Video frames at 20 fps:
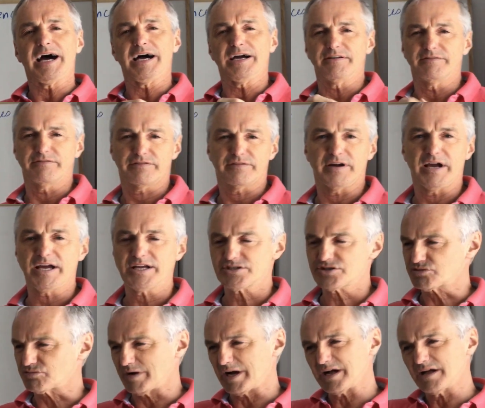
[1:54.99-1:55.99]
In
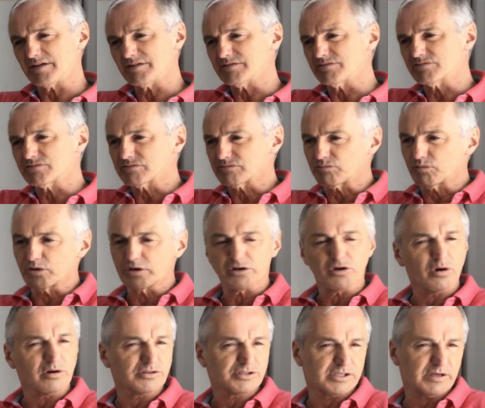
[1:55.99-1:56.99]
French, well, word
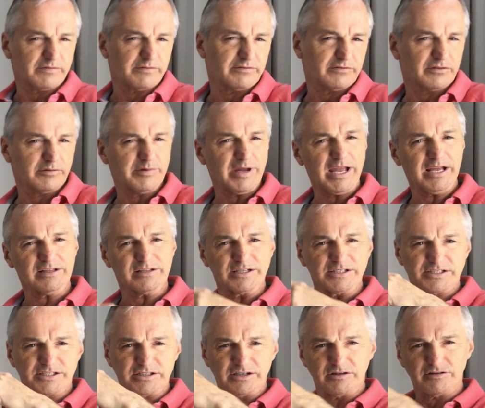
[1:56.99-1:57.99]
order is different from
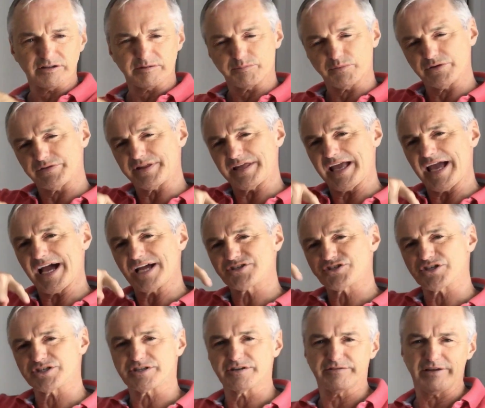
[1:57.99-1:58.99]
English. You know, they put the
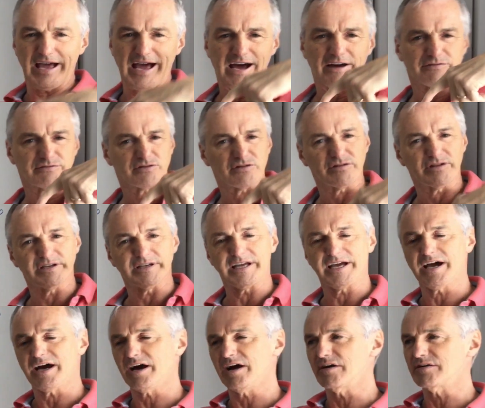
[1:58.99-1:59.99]
adjective after the
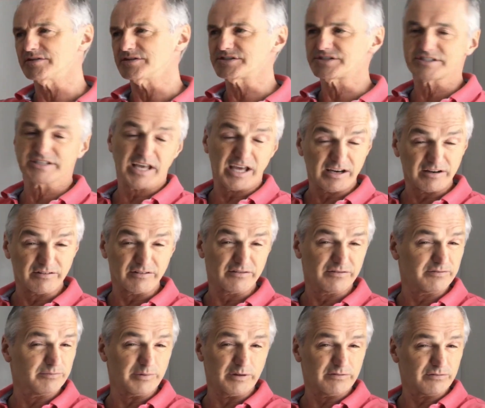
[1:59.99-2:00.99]
noun instead
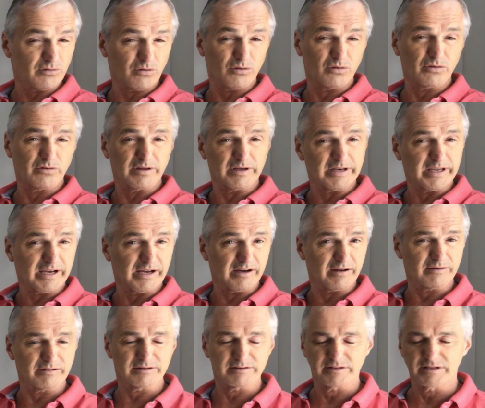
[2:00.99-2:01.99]
of before the
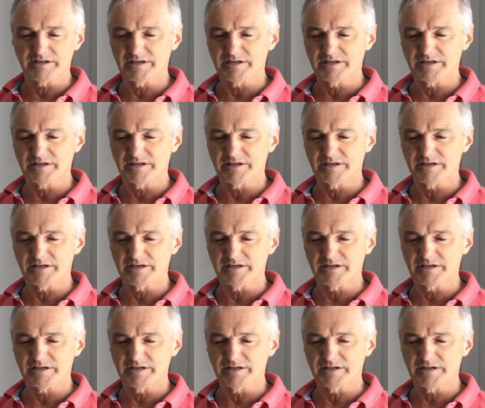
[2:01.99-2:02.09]
noun.